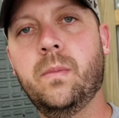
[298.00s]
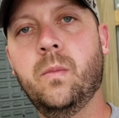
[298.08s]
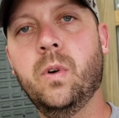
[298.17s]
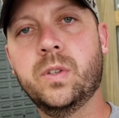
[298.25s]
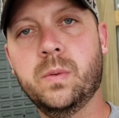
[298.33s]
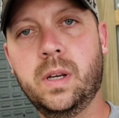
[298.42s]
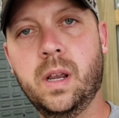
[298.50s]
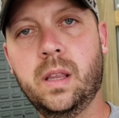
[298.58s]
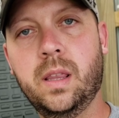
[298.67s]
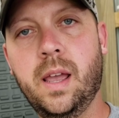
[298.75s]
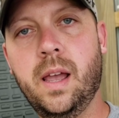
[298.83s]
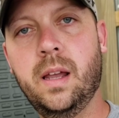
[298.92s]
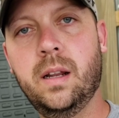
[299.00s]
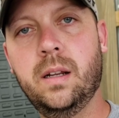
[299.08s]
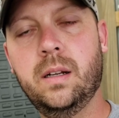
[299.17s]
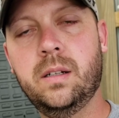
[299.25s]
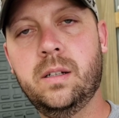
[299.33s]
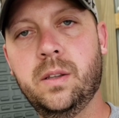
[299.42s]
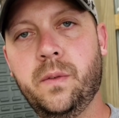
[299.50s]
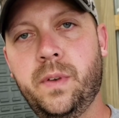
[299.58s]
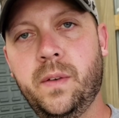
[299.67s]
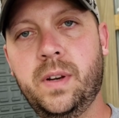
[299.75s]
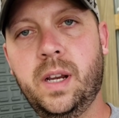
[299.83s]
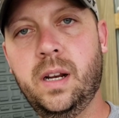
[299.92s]
once we cut that to the
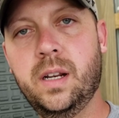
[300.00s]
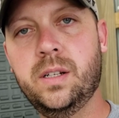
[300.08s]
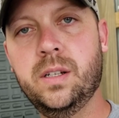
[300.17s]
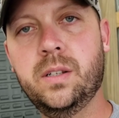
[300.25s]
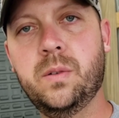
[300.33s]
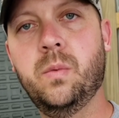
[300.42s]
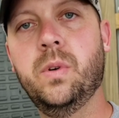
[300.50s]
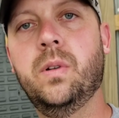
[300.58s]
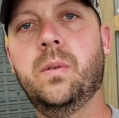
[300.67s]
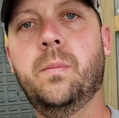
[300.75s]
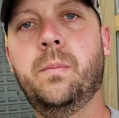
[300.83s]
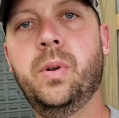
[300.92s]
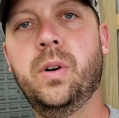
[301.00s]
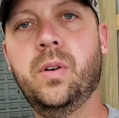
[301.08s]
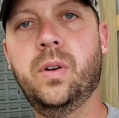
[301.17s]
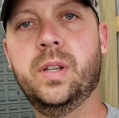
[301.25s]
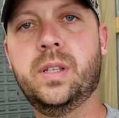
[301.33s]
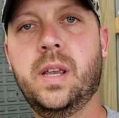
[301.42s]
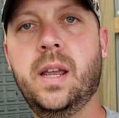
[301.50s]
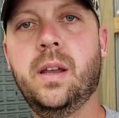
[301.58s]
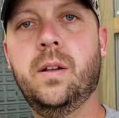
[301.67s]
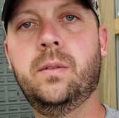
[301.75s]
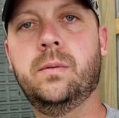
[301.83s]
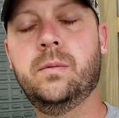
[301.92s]
15 inches, we'll put it on the
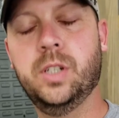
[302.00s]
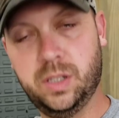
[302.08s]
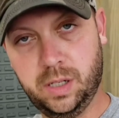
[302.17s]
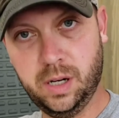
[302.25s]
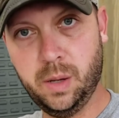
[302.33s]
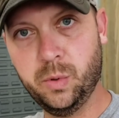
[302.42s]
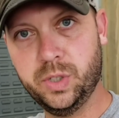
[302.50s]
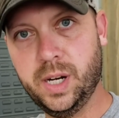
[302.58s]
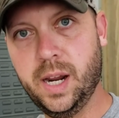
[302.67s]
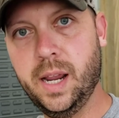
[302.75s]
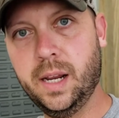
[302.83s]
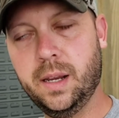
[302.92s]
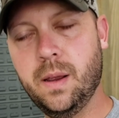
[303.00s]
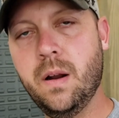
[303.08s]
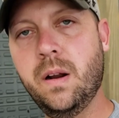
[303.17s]
scale just to double check,